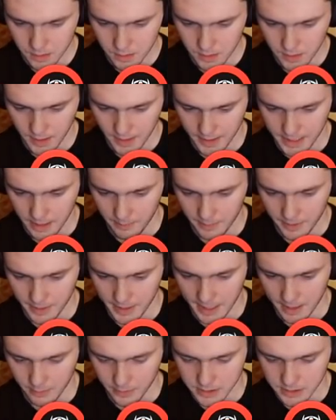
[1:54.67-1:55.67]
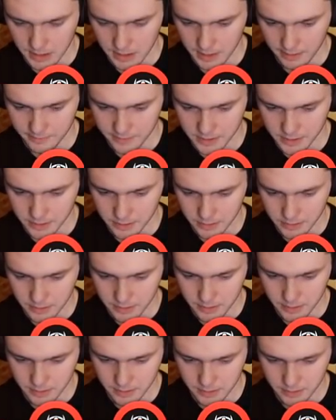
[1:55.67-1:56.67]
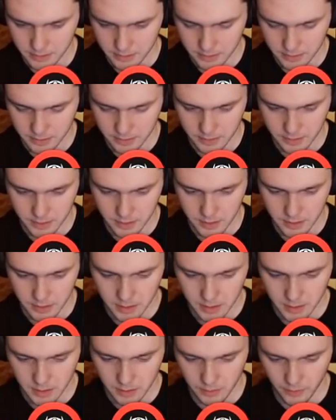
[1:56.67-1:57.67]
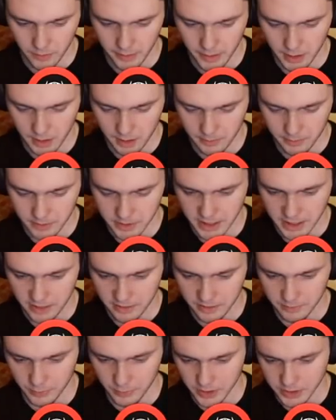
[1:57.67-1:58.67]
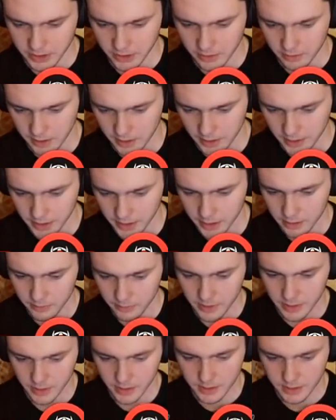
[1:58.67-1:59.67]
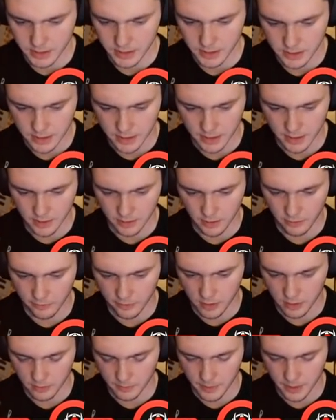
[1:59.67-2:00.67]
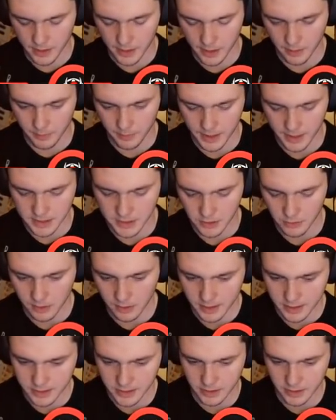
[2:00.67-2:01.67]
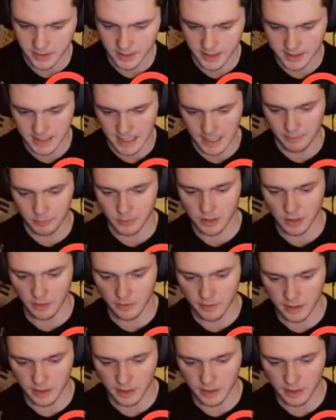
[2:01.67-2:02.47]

I kept my Night Witch alive too. We're going to lumberjack the bridge of the lane here because he's going to overcommit. Yep, he has no elixir. That zap was all the